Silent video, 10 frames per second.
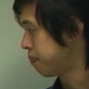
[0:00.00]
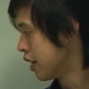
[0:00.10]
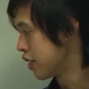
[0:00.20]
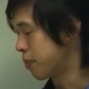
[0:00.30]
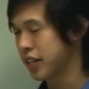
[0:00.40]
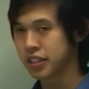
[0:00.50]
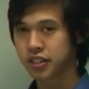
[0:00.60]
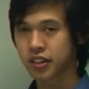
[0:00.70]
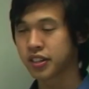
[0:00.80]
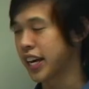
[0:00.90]
So because it's
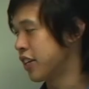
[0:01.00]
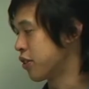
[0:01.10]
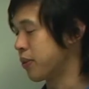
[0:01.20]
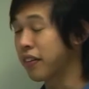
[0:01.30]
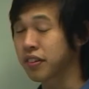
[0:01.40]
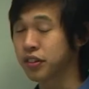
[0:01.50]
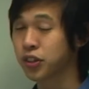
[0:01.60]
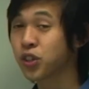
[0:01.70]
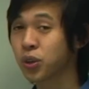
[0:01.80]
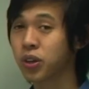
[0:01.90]
so dangerous, we have to
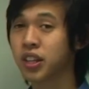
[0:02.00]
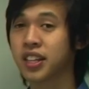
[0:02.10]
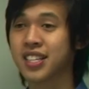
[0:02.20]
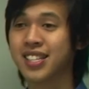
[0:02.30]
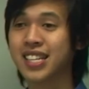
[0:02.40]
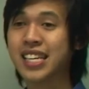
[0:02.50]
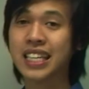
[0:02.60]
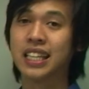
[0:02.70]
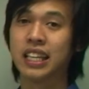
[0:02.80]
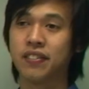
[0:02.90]
ensure that there's none
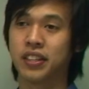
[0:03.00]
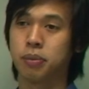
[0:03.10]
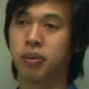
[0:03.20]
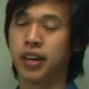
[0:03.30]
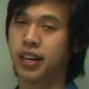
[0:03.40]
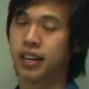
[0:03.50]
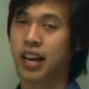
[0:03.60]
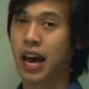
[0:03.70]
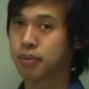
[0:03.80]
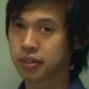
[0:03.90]
leaving the plant.
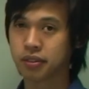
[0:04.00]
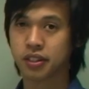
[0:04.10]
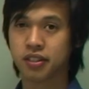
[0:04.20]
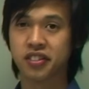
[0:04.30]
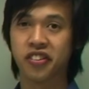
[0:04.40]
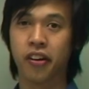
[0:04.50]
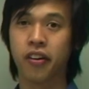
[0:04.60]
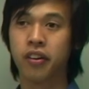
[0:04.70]
Absolutely zero.